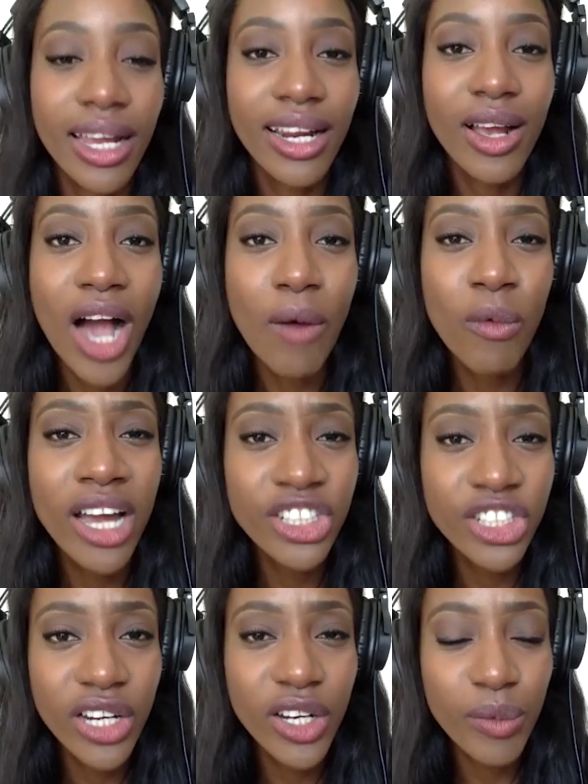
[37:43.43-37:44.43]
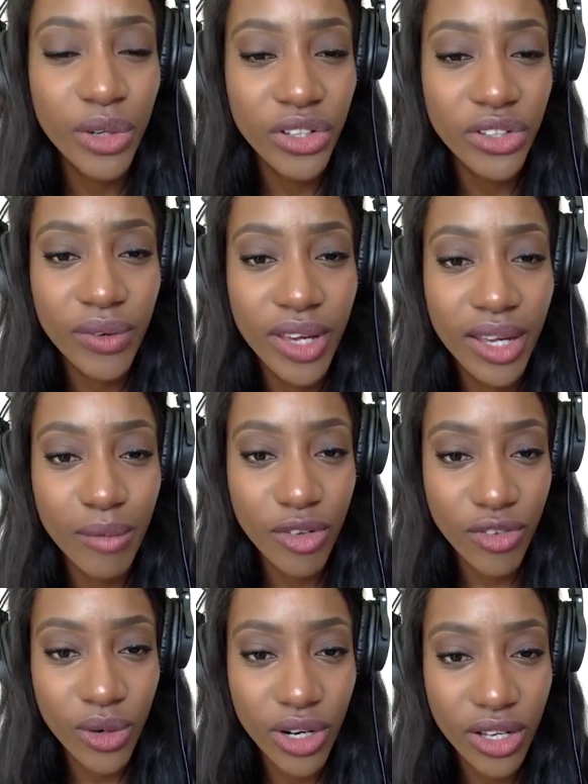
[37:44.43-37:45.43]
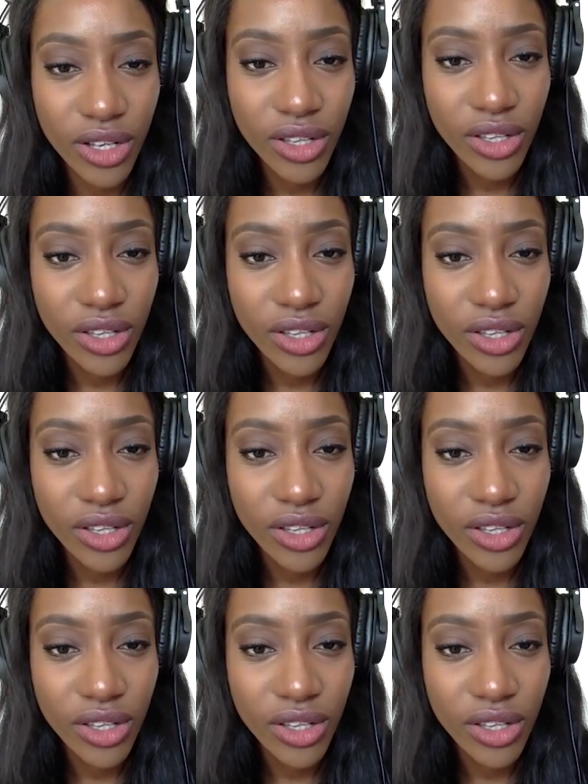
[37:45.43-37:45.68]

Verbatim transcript: Yeah. What engineering were you doing before?